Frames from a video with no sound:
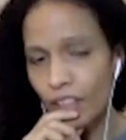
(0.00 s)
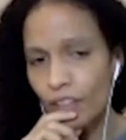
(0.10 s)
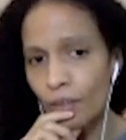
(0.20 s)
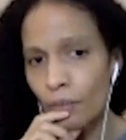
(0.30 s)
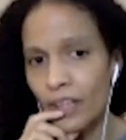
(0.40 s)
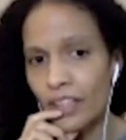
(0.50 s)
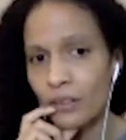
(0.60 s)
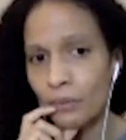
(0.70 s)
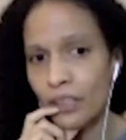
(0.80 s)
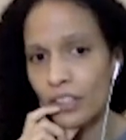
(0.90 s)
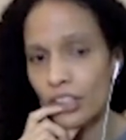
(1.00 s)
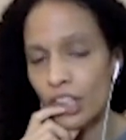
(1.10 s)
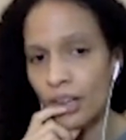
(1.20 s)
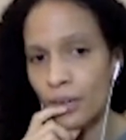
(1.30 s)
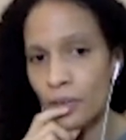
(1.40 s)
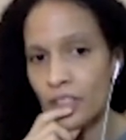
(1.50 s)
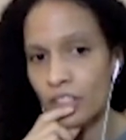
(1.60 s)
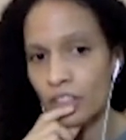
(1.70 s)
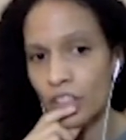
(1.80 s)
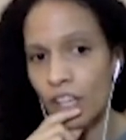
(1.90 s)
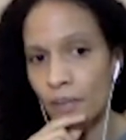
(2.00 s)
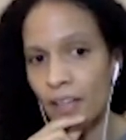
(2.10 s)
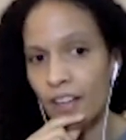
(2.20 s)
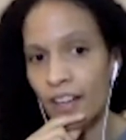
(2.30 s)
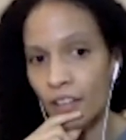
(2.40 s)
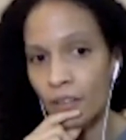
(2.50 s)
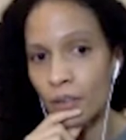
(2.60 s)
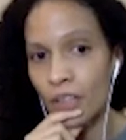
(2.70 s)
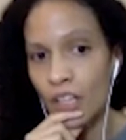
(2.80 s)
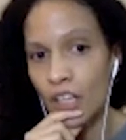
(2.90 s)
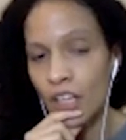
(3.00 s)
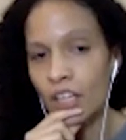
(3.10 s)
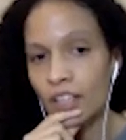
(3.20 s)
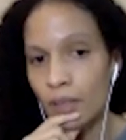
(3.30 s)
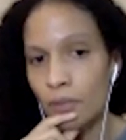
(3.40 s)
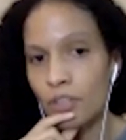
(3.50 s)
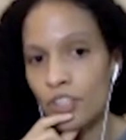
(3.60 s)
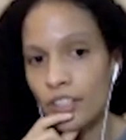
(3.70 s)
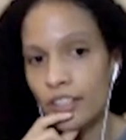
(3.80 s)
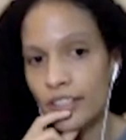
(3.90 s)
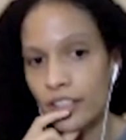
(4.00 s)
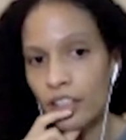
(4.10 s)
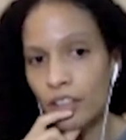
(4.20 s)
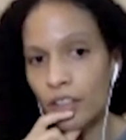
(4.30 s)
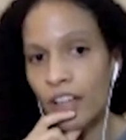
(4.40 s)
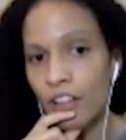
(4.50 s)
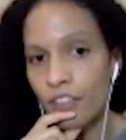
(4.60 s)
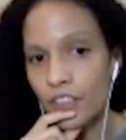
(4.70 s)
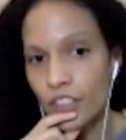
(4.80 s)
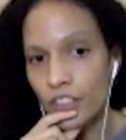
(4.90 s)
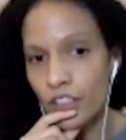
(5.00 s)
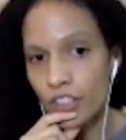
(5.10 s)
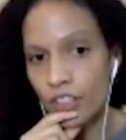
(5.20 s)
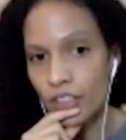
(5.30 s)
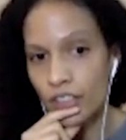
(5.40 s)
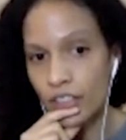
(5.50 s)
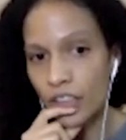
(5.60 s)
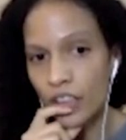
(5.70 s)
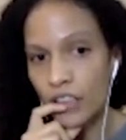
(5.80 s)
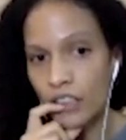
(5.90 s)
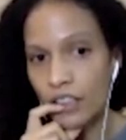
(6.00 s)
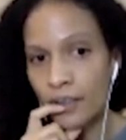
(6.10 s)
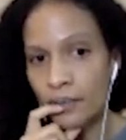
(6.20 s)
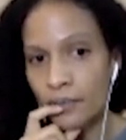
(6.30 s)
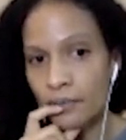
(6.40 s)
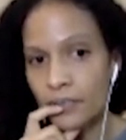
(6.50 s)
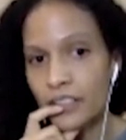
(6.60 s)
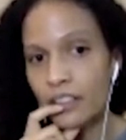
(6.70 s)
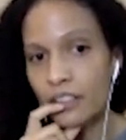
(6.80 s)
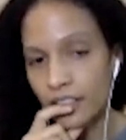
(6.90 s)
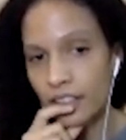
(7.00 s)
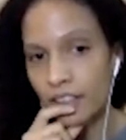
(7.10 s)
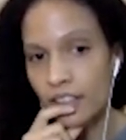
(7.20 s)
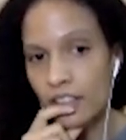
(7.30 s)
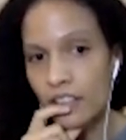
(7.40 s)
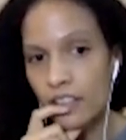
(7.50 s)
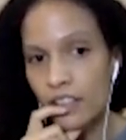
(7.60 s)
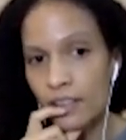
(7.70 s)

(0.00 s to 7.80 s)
the ways in which we still talk about how labor should get done or how efficient it should get done still exists,